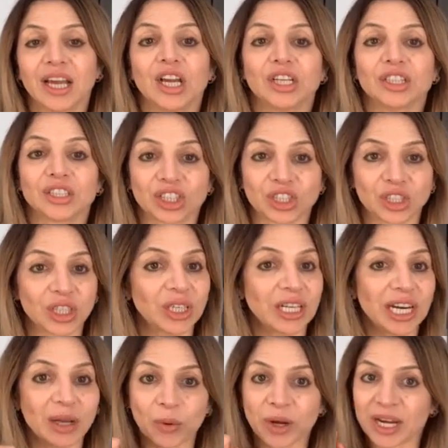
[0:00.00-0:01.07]
So
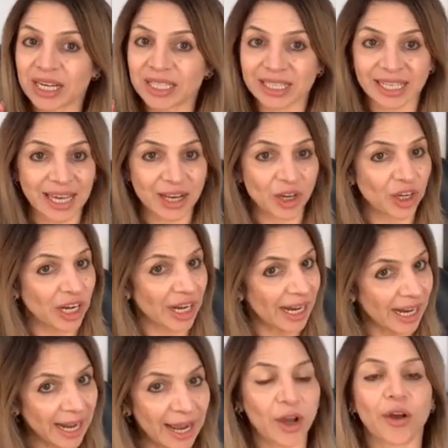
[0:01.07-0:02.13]
we need to get her to
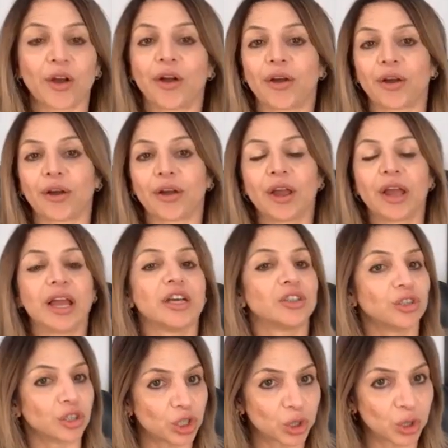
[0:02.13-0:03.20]
let go,
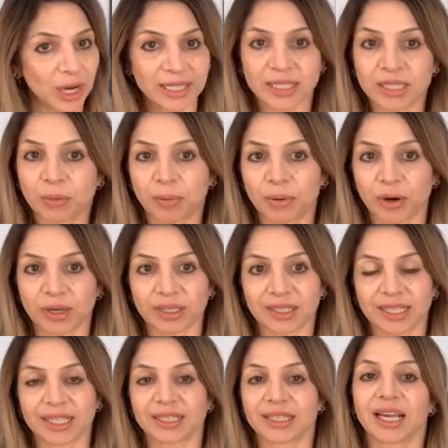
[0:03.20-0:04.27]
to trust the
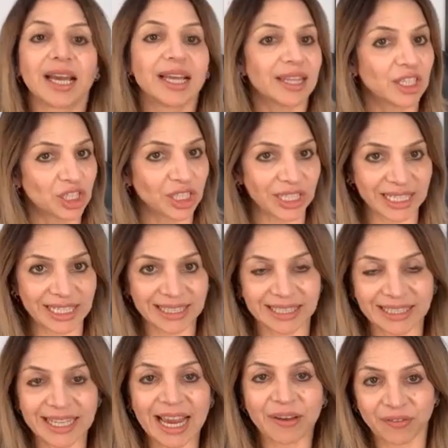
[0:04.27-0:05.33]
process, that she is
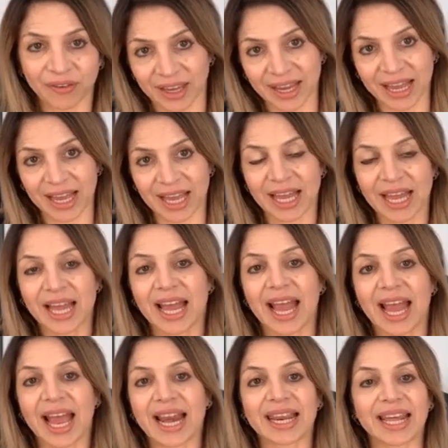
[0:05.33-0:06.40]
safe here,
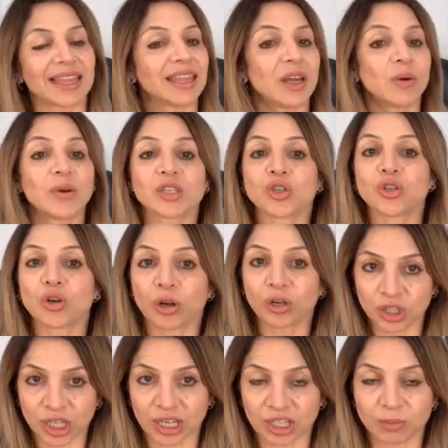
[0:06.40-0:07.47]
and that there is no
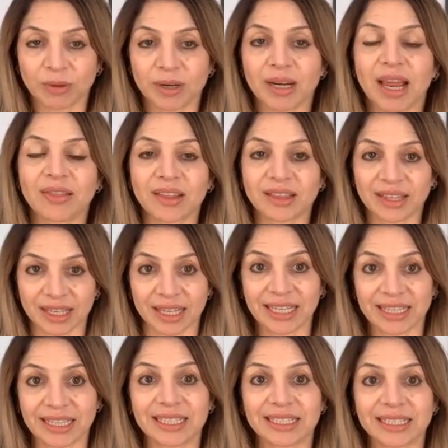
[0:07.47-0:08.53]
judgment, and that
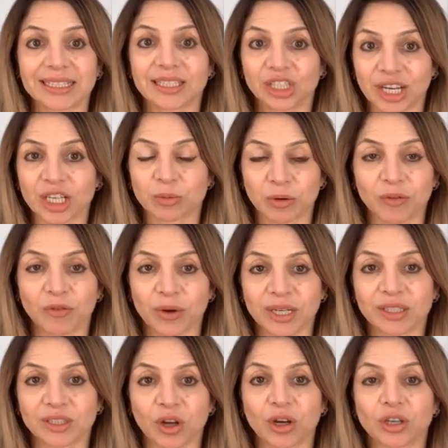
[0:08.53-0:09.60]
this is a judgment-free
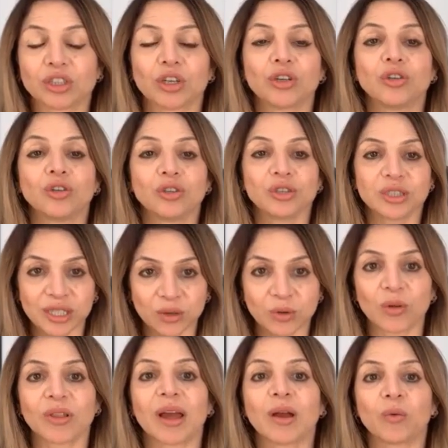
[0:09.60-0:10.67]
zone. So using
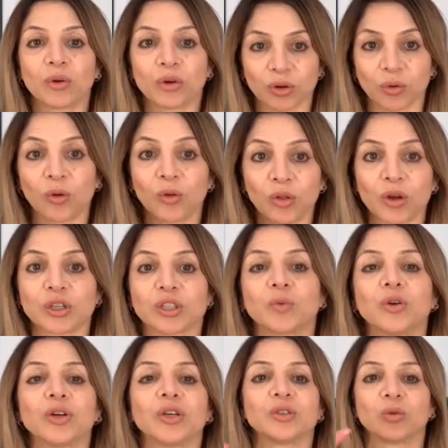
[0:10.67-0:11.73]
all those
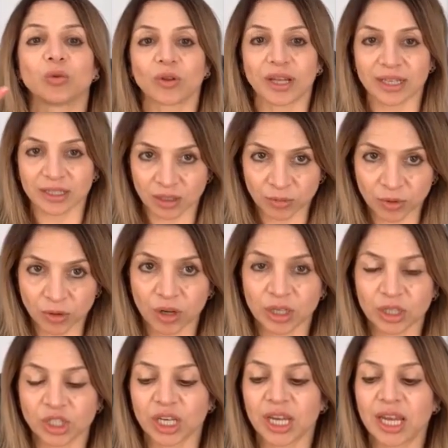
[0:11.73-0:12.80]
words, all that
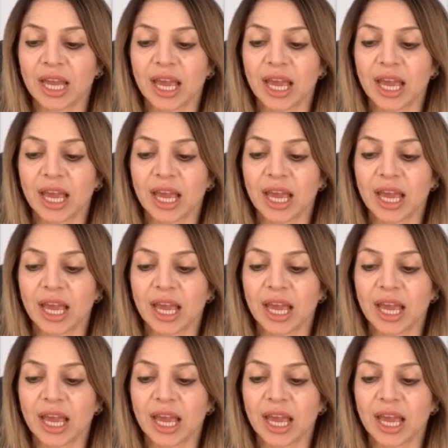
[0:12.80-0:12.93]
terminology,